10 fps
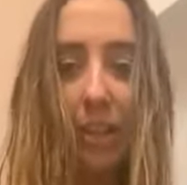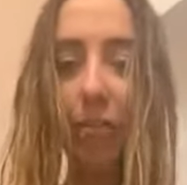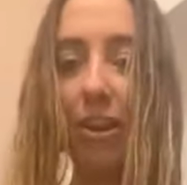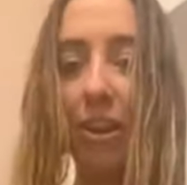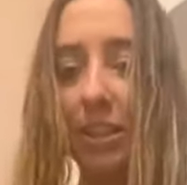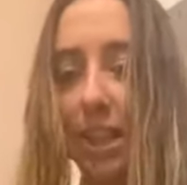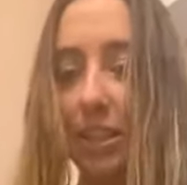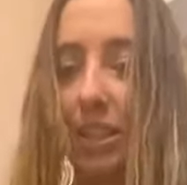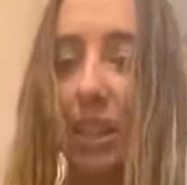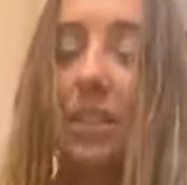I know
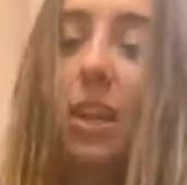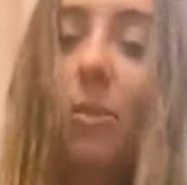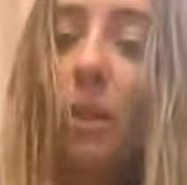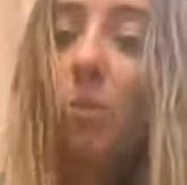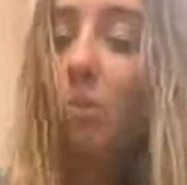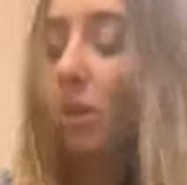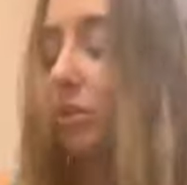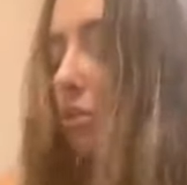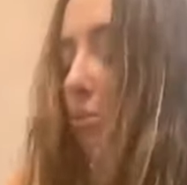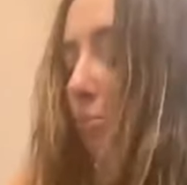Valentine's Day is coming up. You
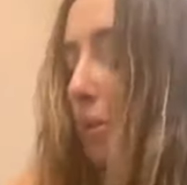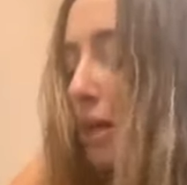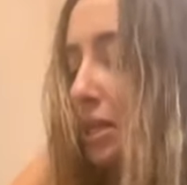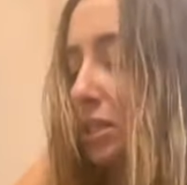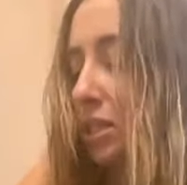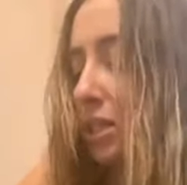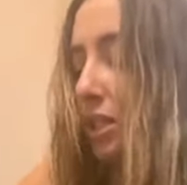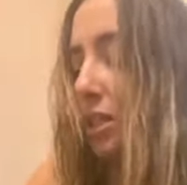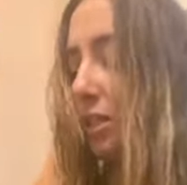guys are the best.